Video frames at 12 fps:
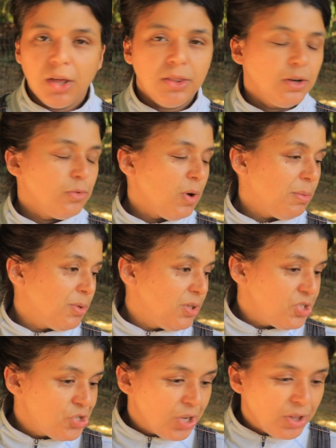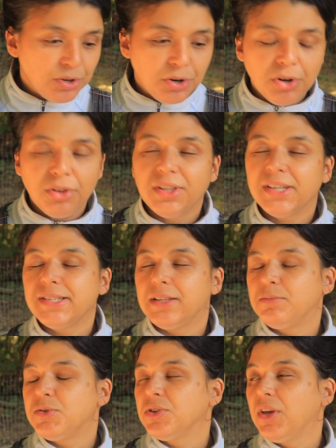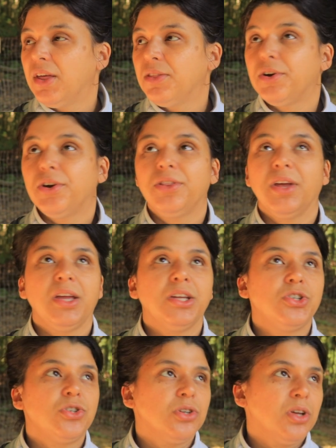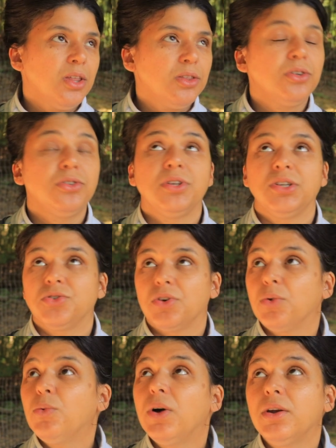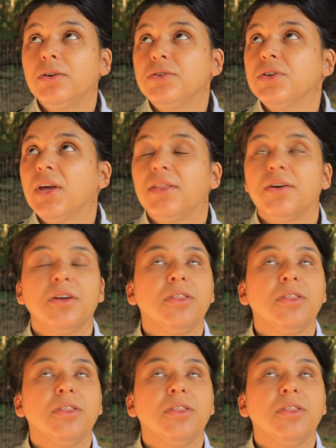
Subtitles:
They rub on each other. They sleep together. They eat together. They drink water together.